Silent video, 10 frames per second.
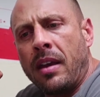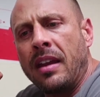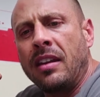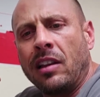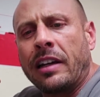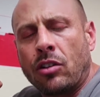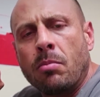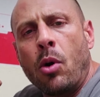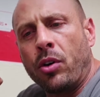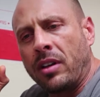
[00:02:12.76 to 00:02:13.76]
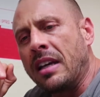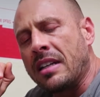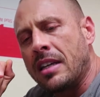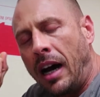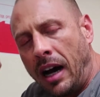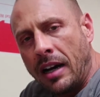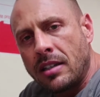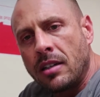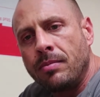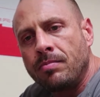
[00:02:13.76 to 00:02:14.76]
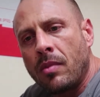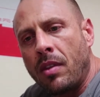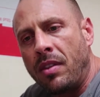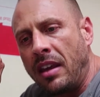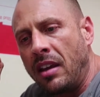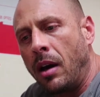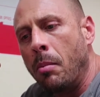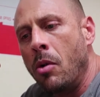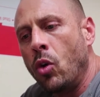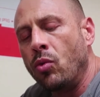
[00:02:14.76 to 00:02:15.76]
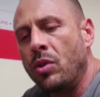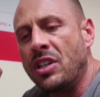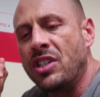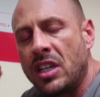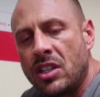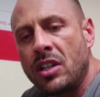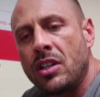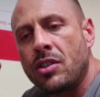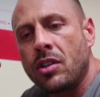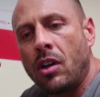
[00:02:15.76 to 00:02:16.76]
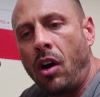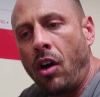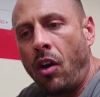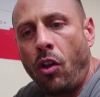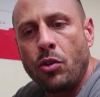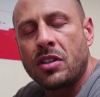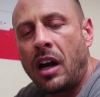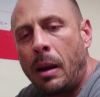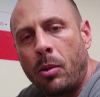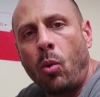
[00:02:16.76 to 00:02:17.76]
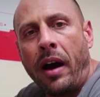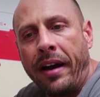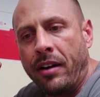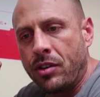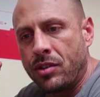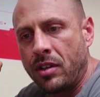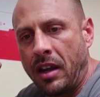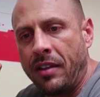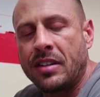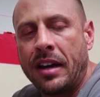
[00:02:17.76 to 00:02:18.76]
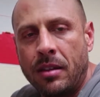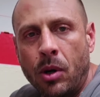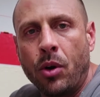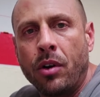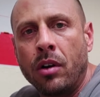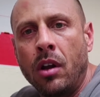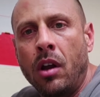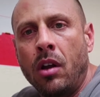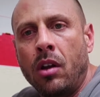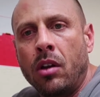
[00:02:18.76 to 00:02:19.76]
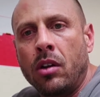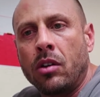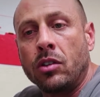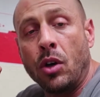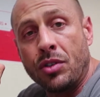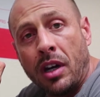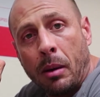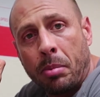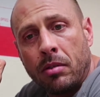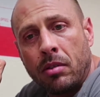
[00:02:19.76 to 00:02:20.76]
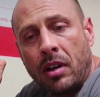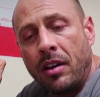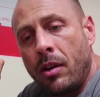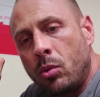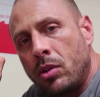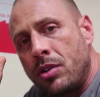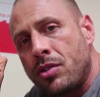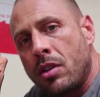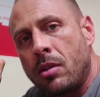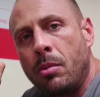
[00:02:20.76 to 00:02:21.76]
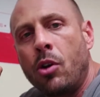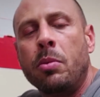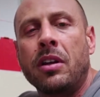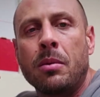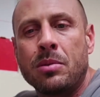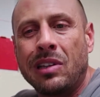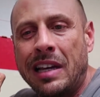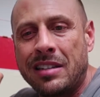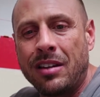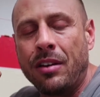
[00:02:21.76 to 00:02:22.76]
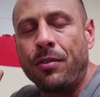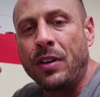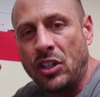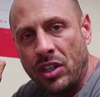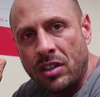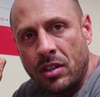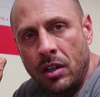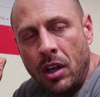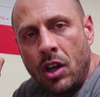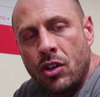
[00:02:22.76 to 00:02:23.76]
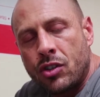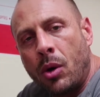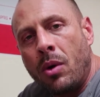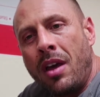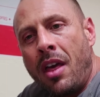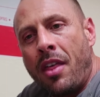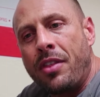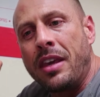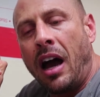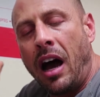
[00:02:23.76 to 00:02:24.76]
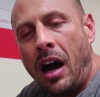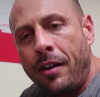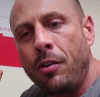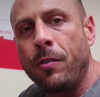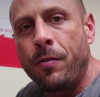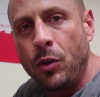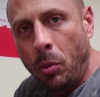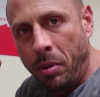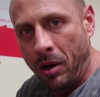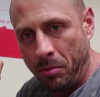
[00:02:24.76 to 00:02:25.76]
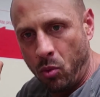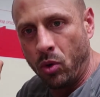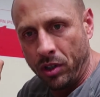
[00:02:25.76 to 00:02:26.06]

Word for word: any electric motor gets hot, the um, resistance on all those copper wires inside the motor goes up. In other words, the motor becomes less efficient. So the hotter the fuel pump